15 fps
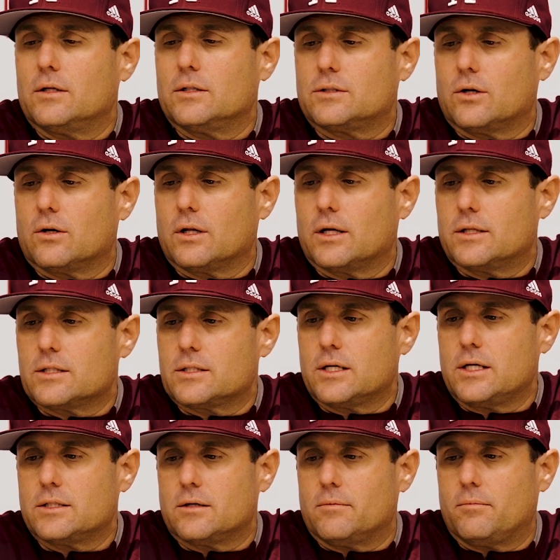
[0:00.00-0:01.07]
this early in the
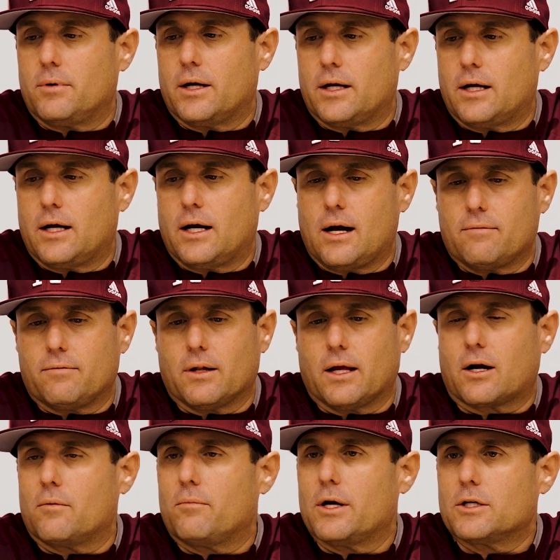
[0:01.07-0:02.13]
season, but I feel
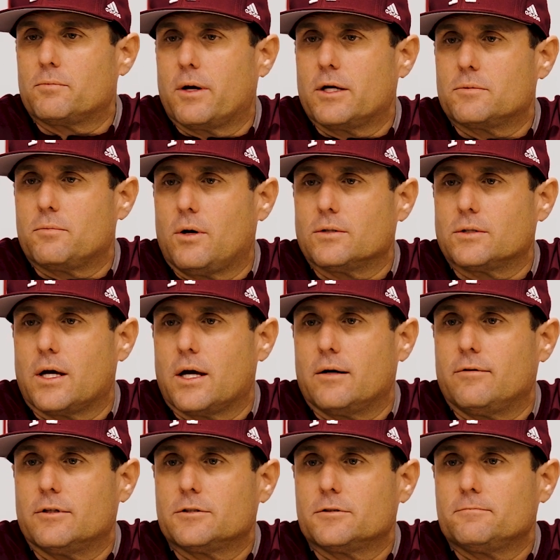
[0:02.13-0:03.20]
like our best baseball's ahead
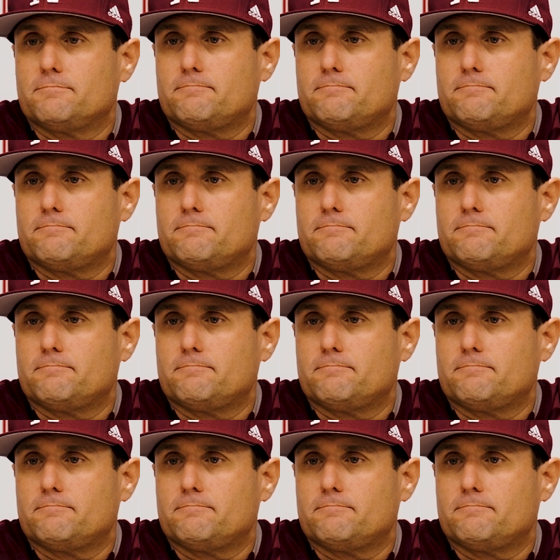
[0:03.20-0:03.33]
of us.